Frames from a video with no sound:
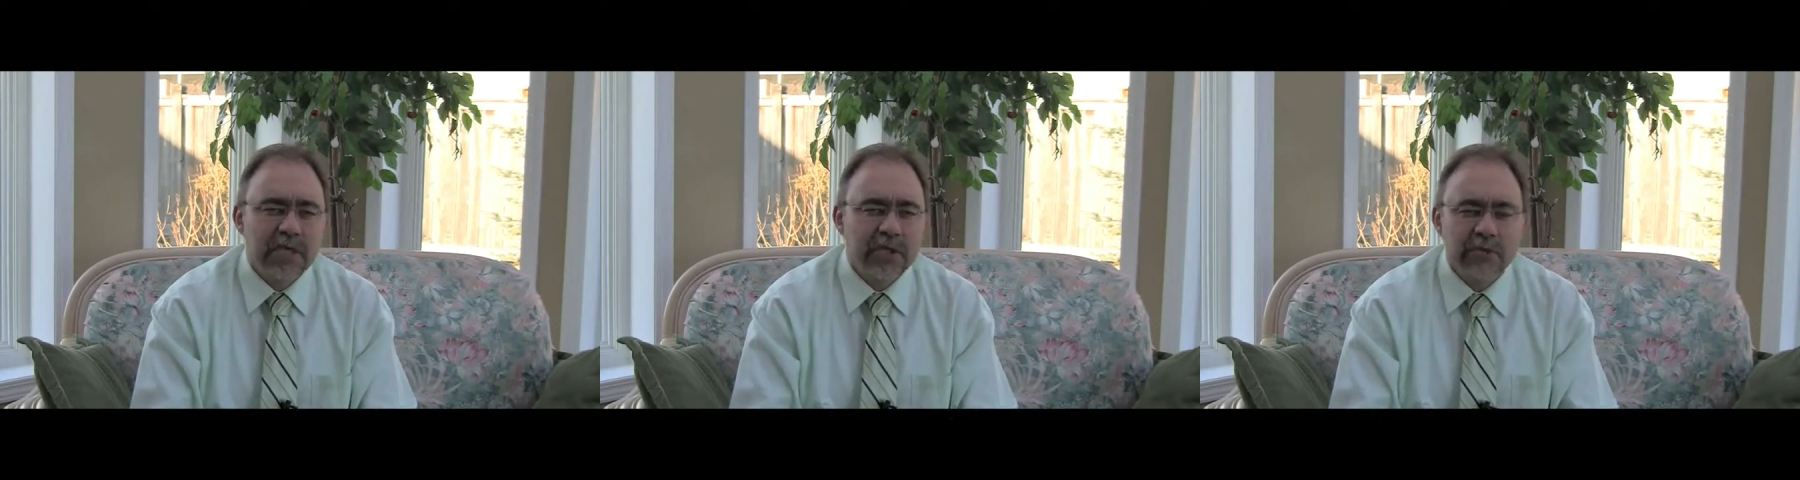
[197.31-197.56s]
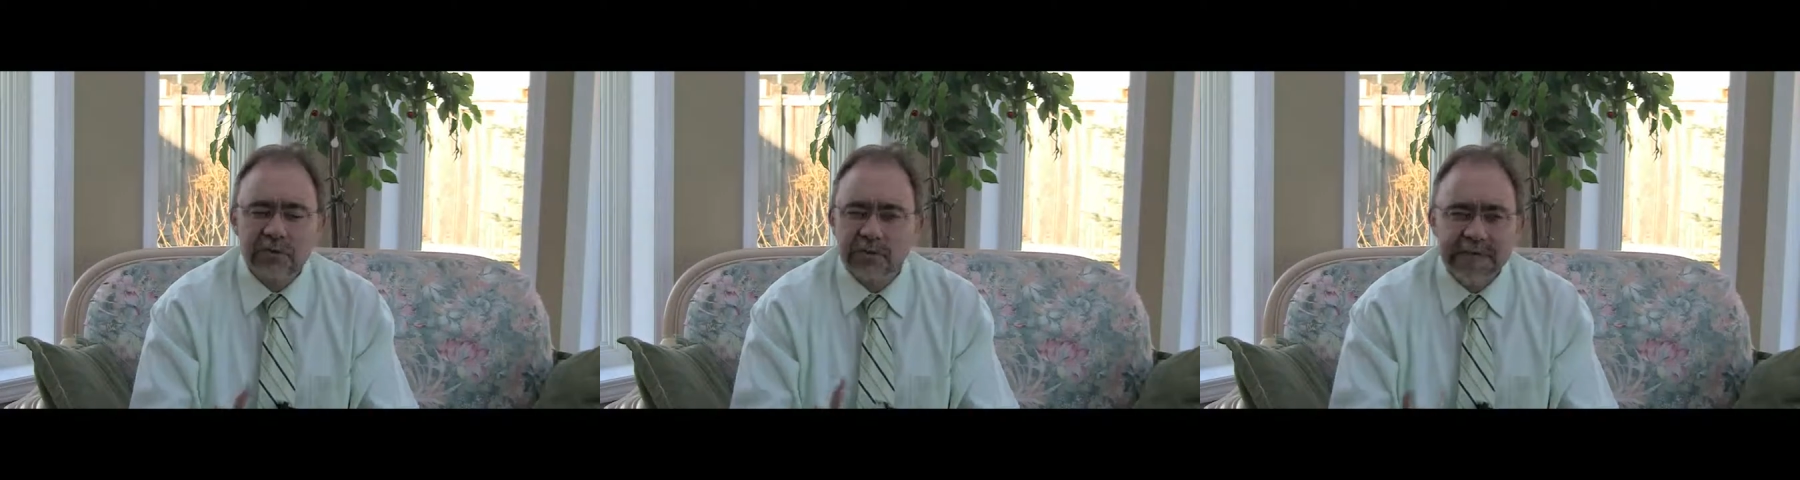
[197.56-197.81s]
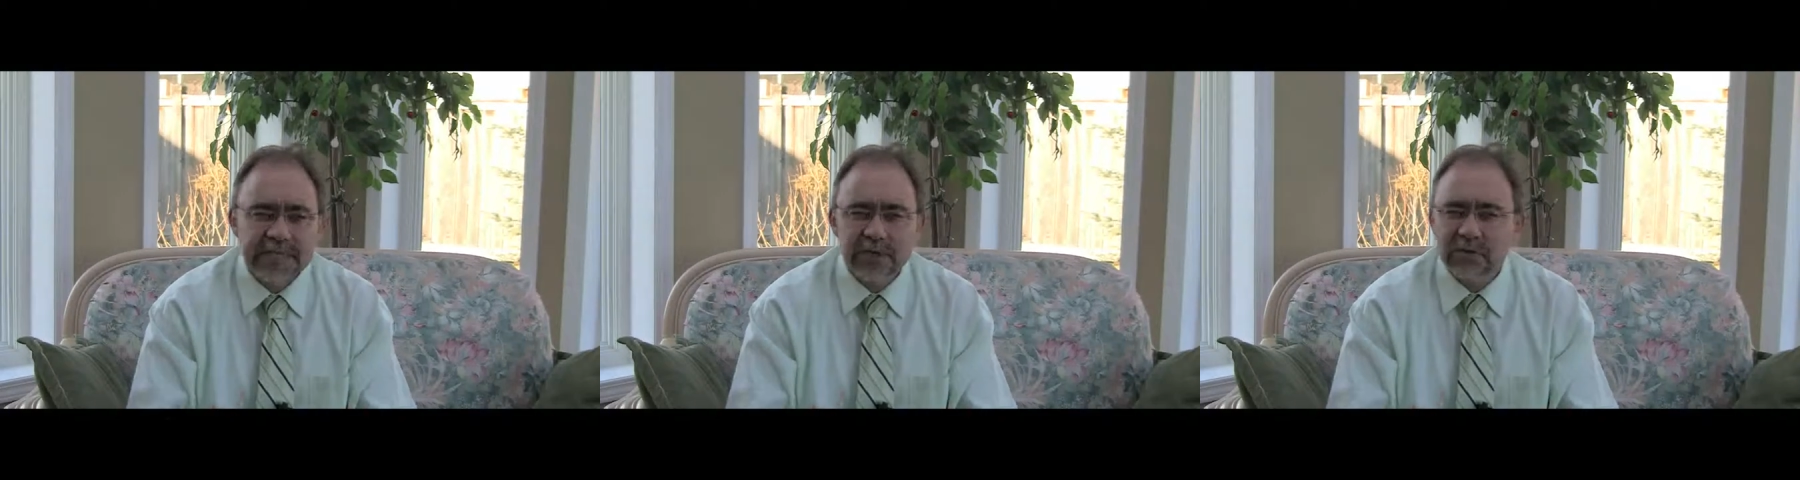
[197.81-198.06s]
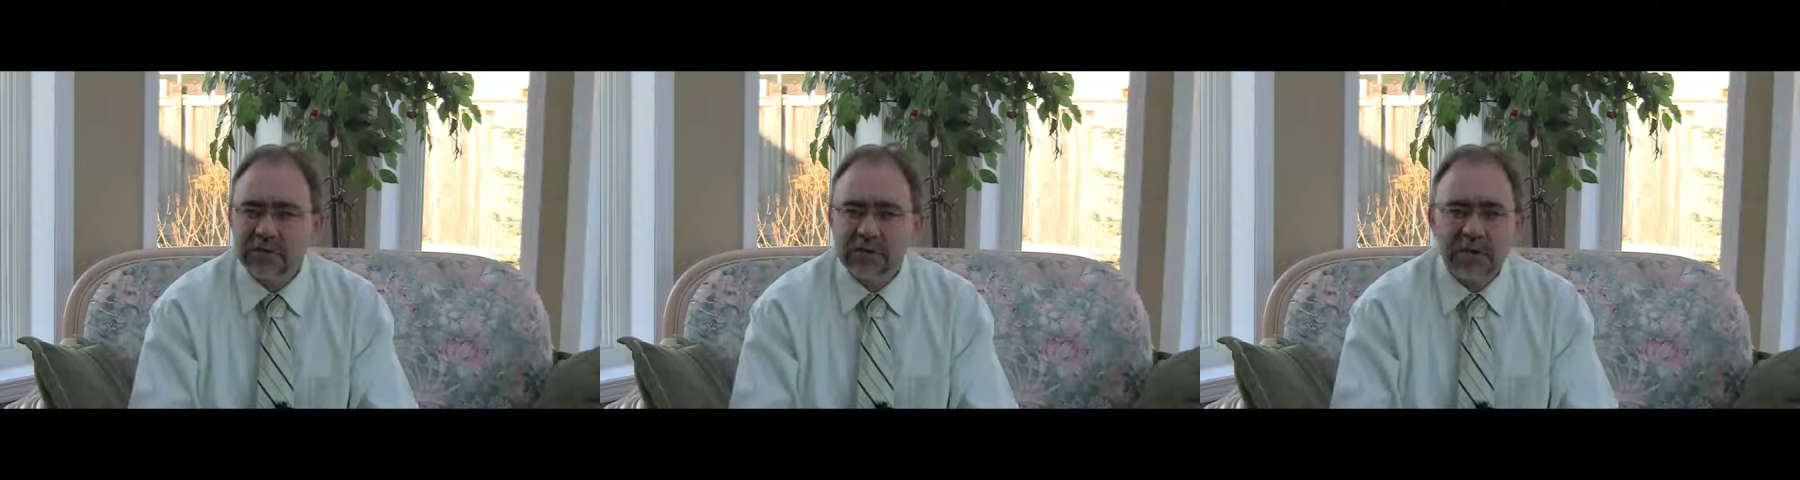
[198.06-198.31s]
those
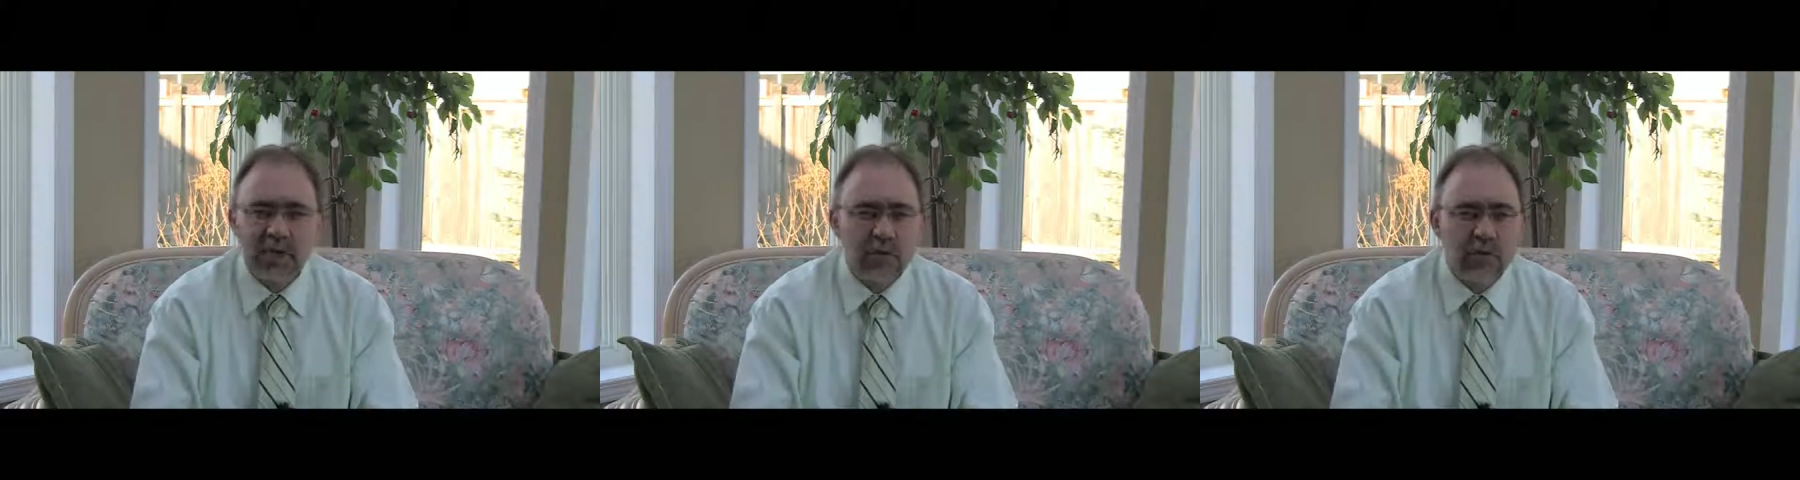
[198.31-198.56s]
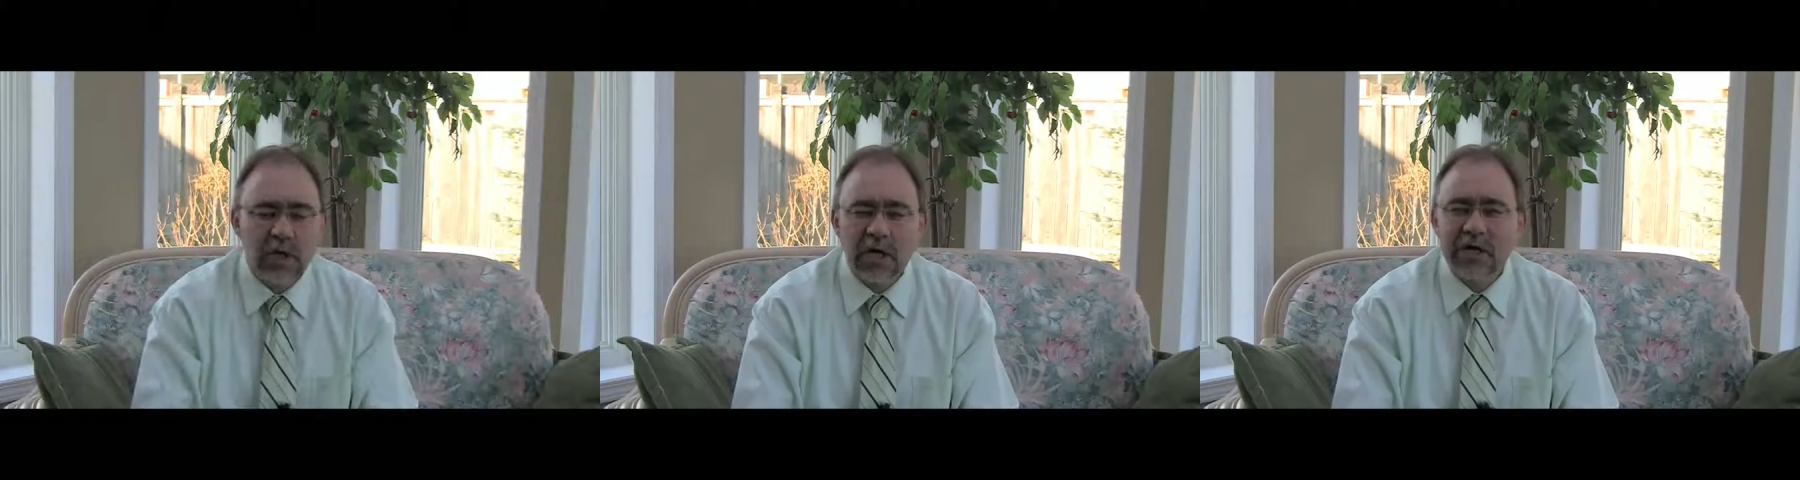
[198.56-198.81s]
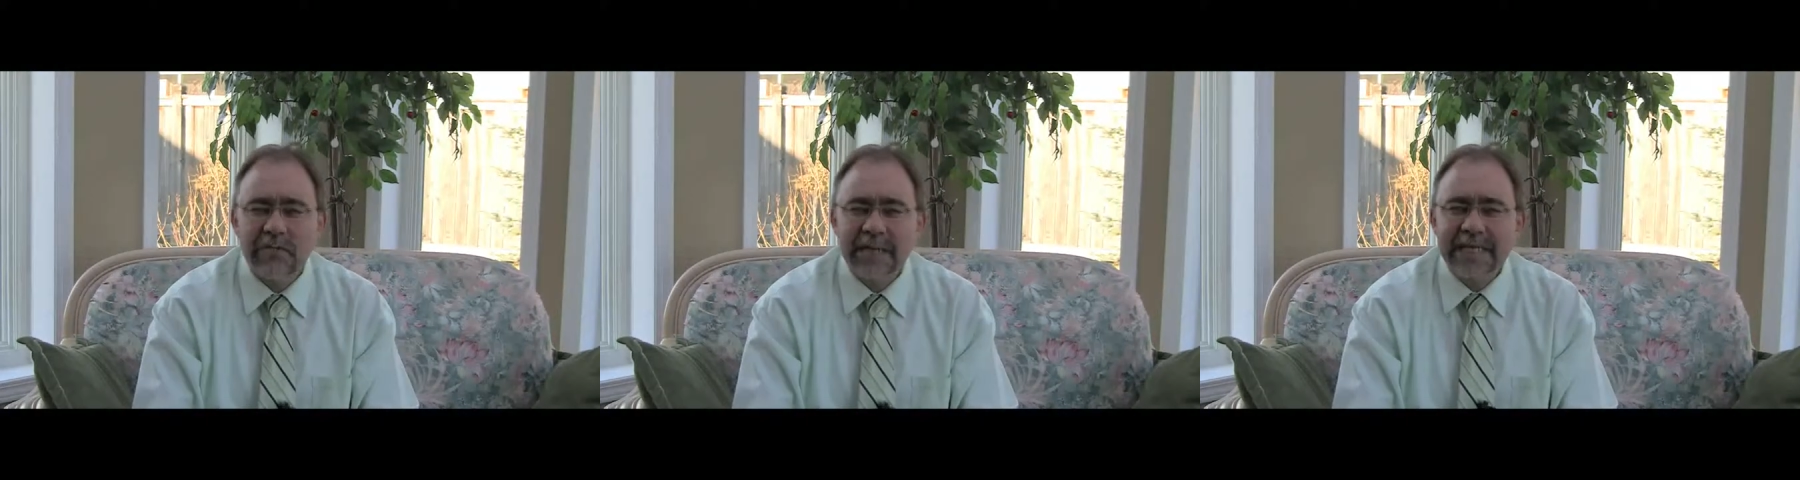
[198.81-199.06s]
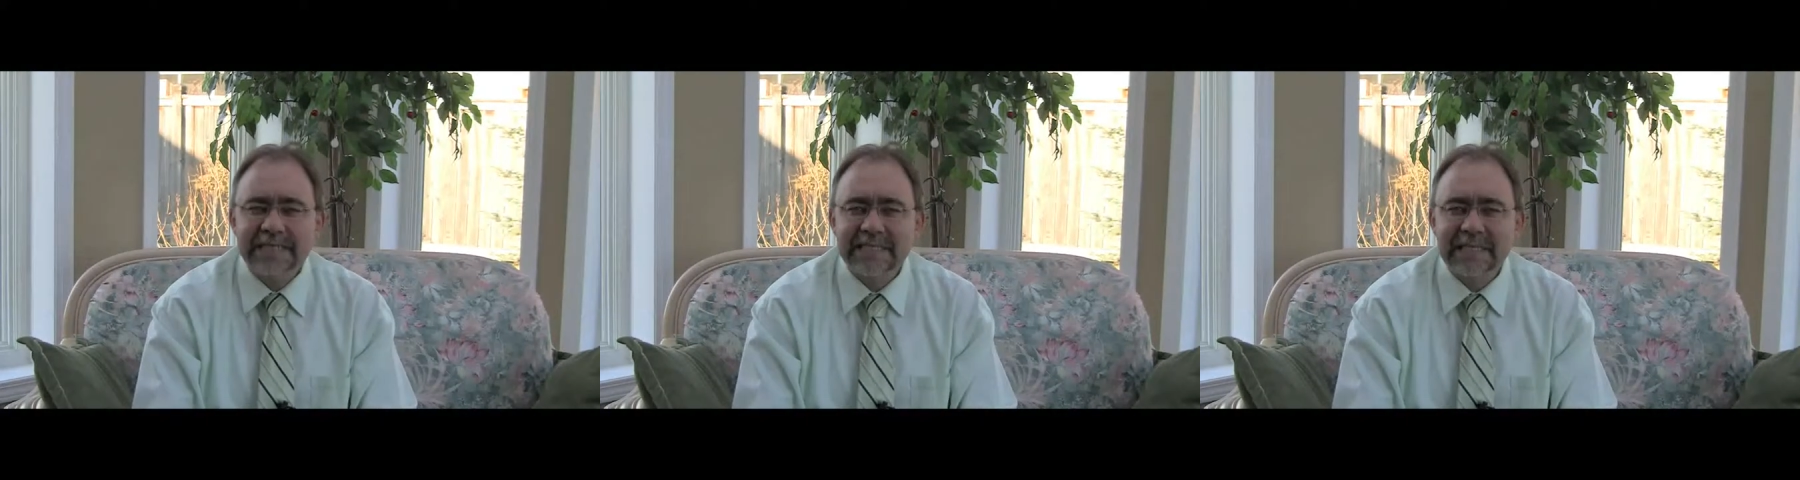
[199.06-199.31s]
ratios no longer
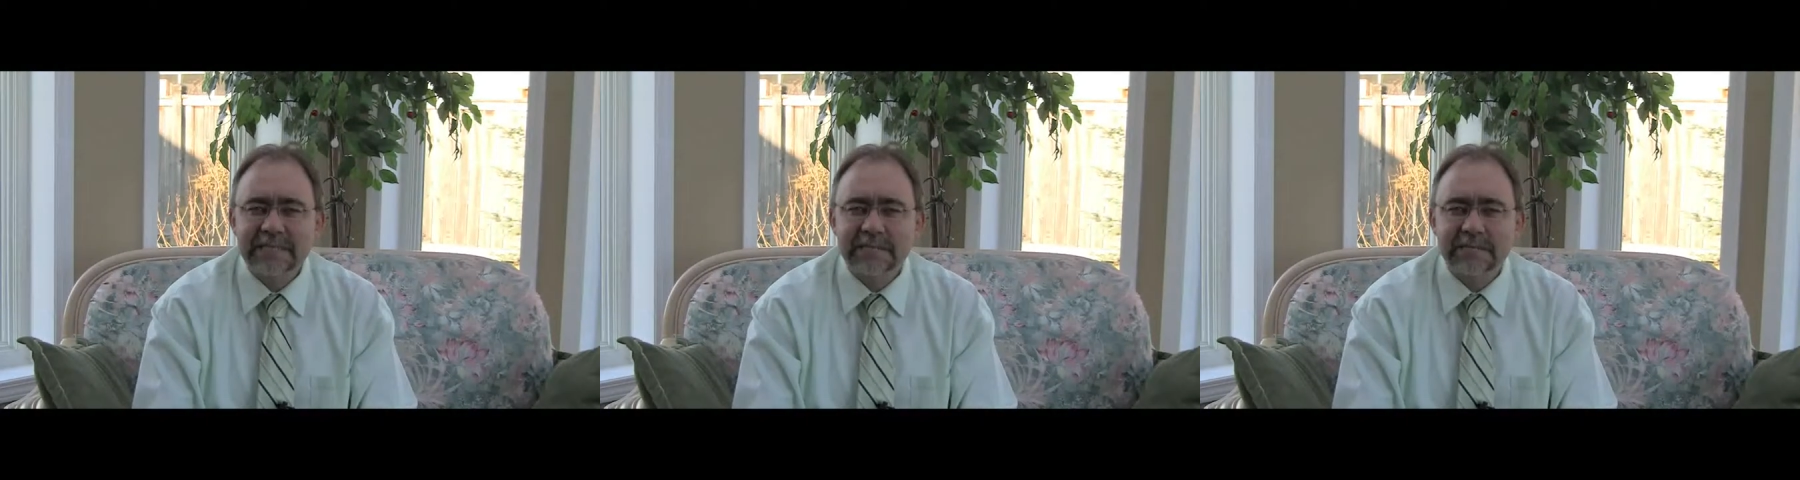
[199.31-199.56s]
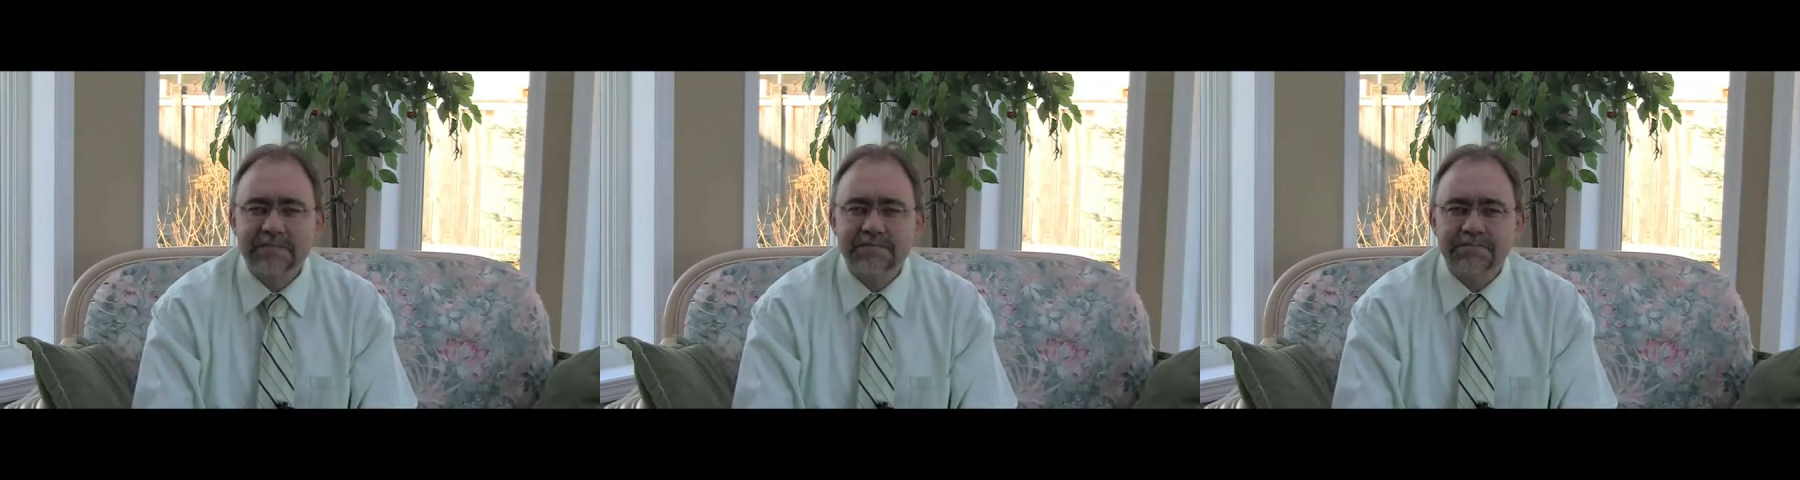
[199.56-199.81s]
make sense.